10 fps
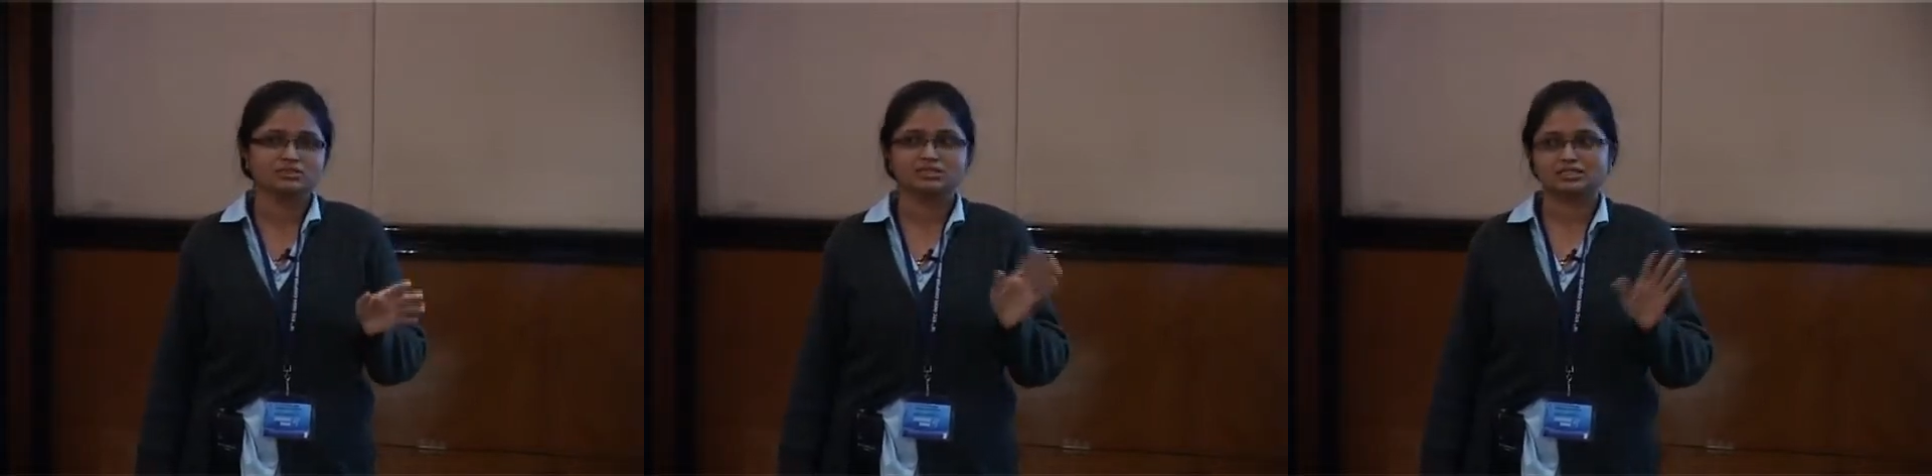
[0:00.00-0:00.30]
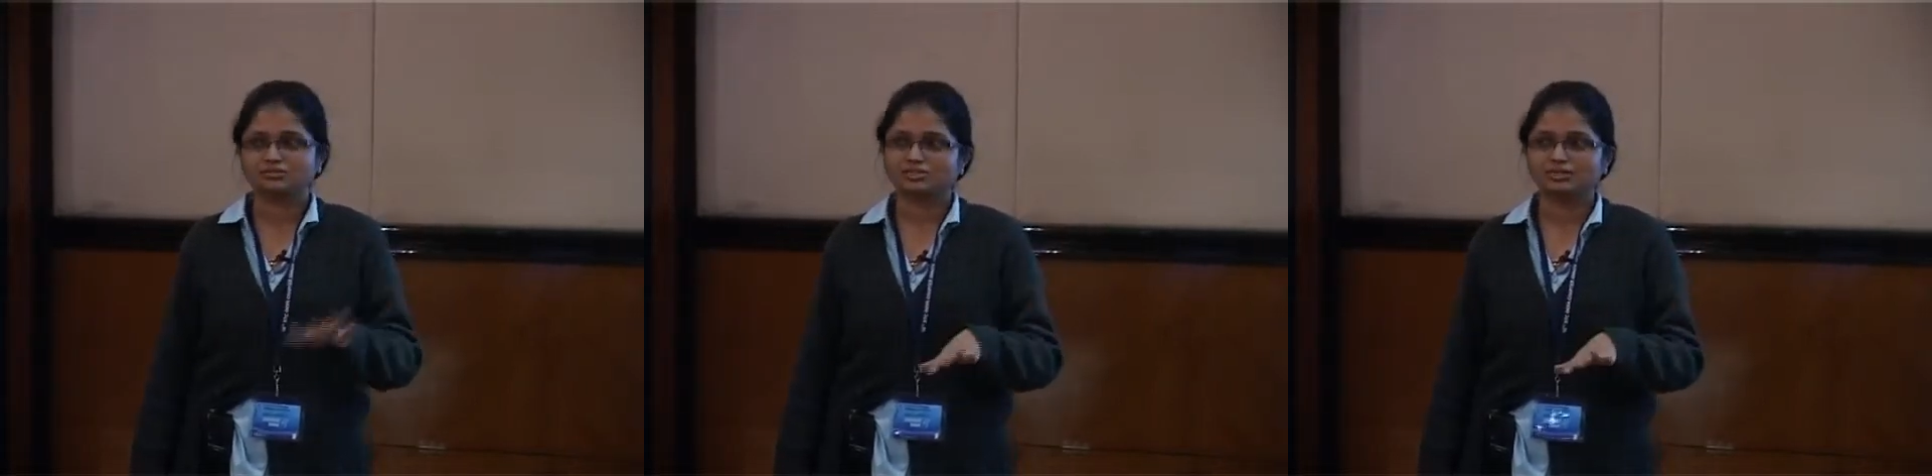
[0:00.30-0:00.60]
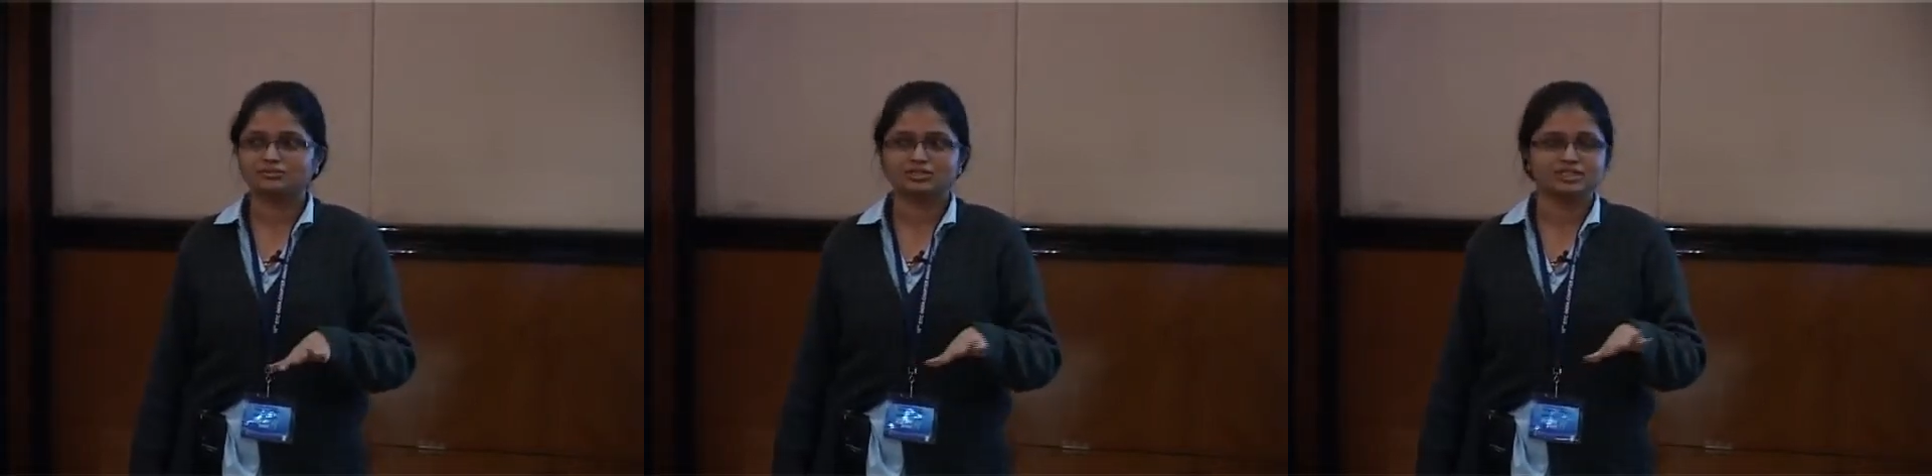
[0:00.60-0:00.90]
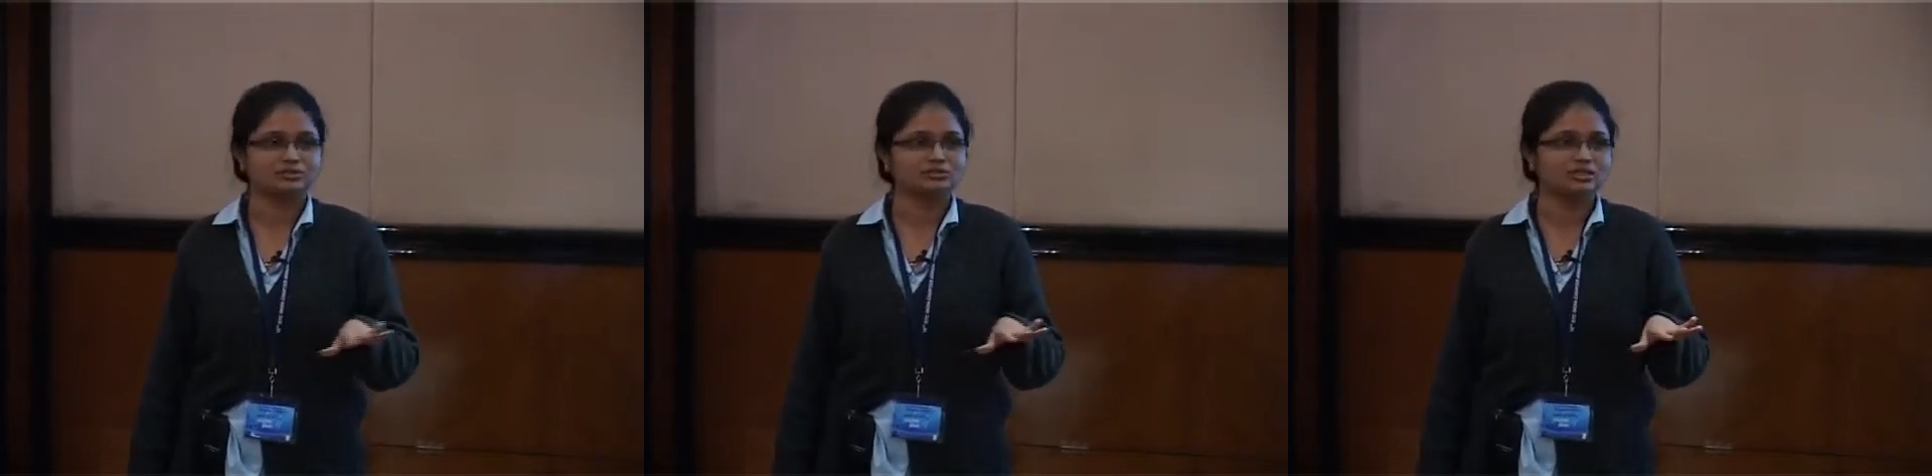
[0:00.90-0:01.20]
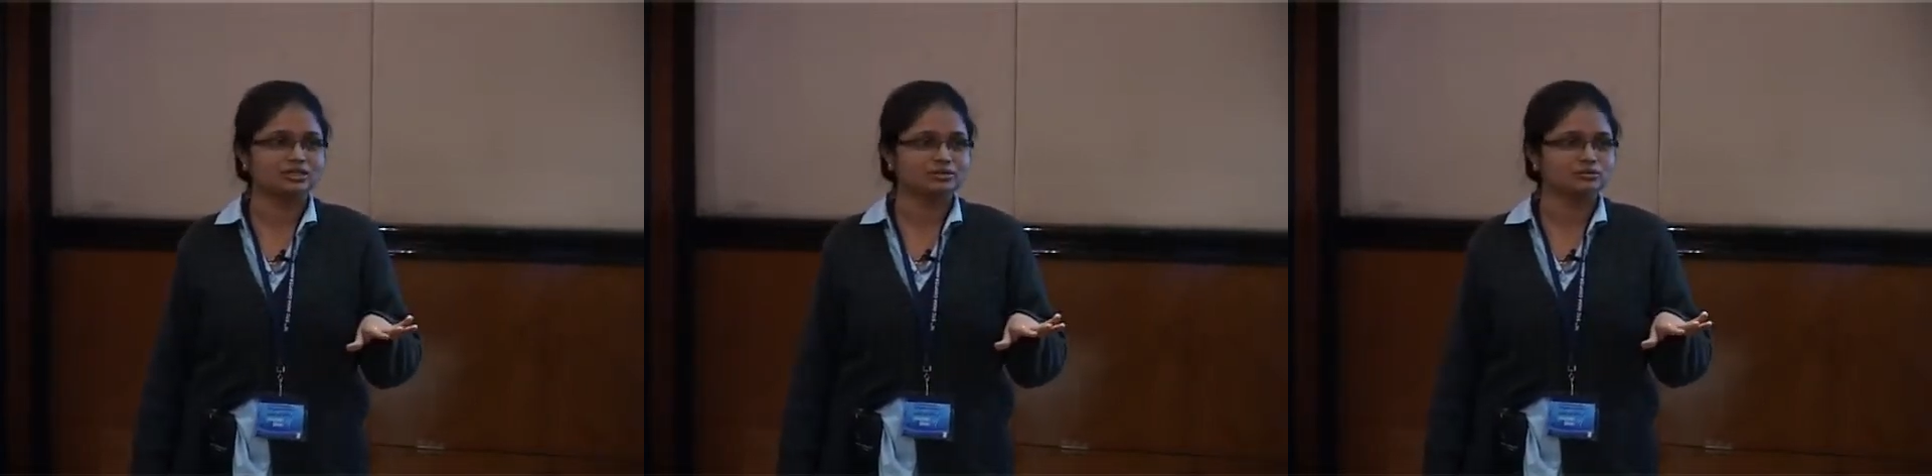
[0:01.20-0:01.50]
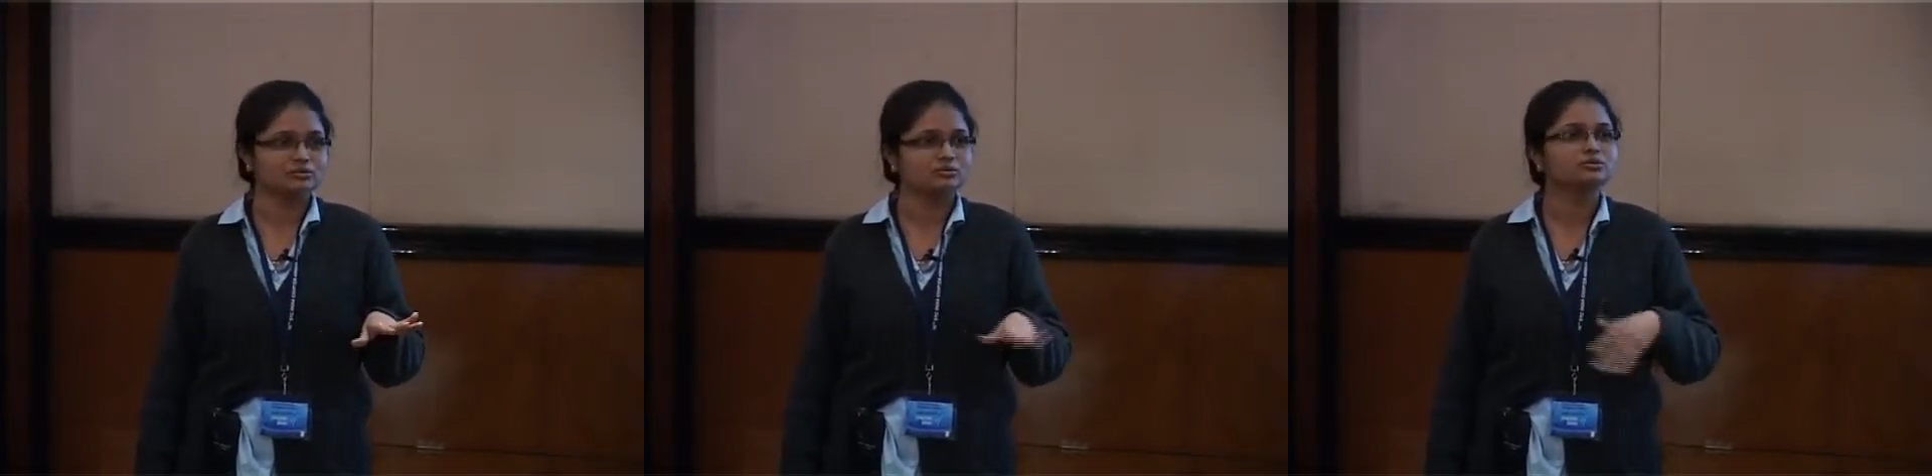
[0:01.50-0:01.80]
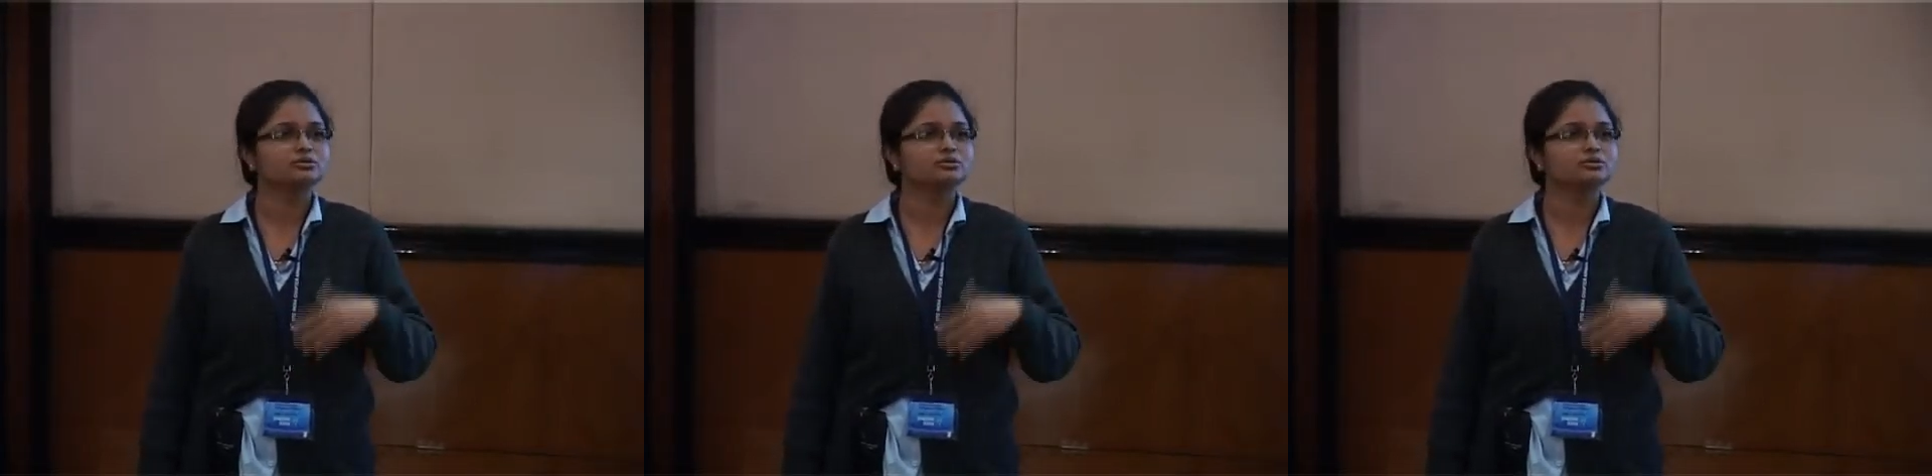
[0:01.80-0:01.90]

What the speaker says: That's what I wanted to let you know.